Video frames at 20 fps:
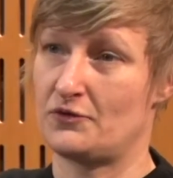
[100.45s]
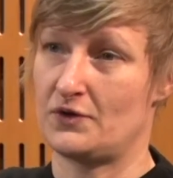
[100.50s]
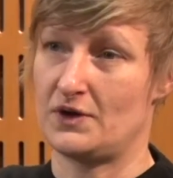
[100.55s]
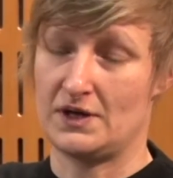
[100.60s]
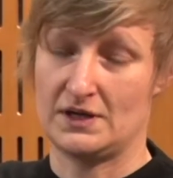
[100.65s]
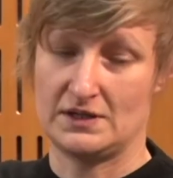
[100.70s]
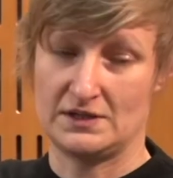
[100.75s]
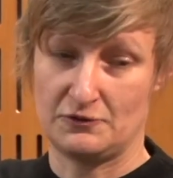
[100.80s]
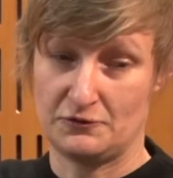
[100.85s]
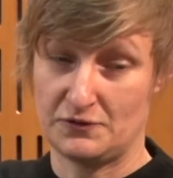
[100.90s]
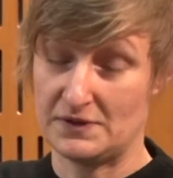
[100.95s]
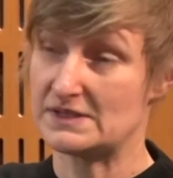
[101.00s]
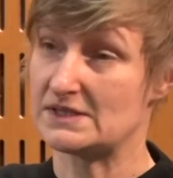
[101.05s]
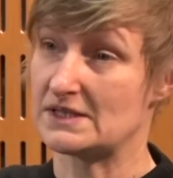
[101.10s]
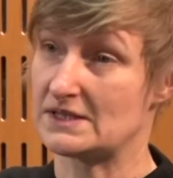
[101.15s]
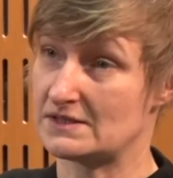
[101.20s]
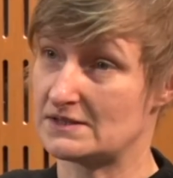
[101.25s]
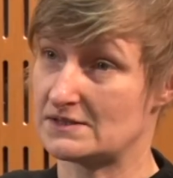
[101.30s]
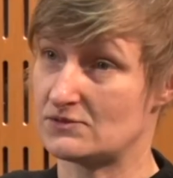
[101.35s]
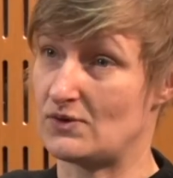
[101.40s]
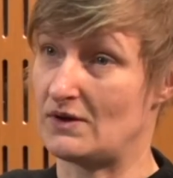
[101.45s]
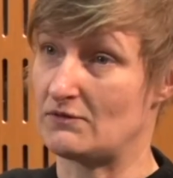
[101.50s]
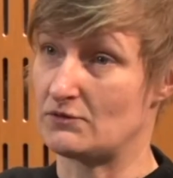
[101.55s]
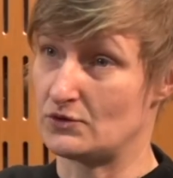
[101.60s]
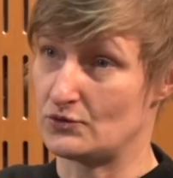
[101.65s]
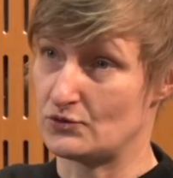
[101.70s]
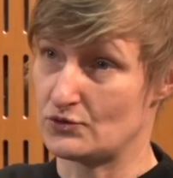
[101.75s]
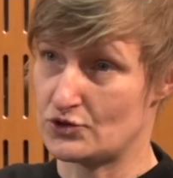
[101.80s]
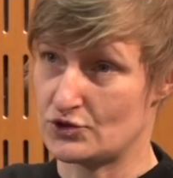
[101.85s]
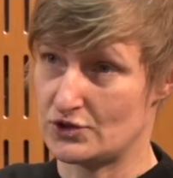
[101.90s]
uh, the physics
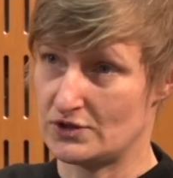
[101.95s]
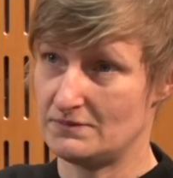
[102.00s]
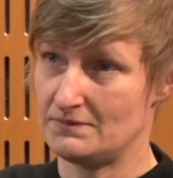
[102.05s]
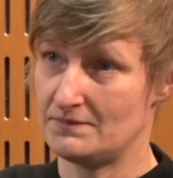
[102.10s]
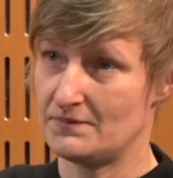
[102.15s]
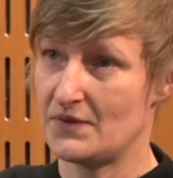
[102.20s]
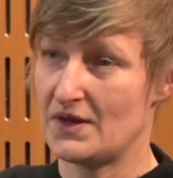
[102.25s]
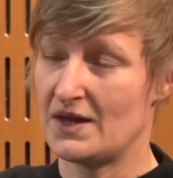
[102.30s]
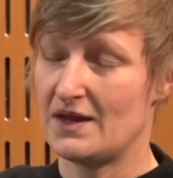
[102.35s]
revolution.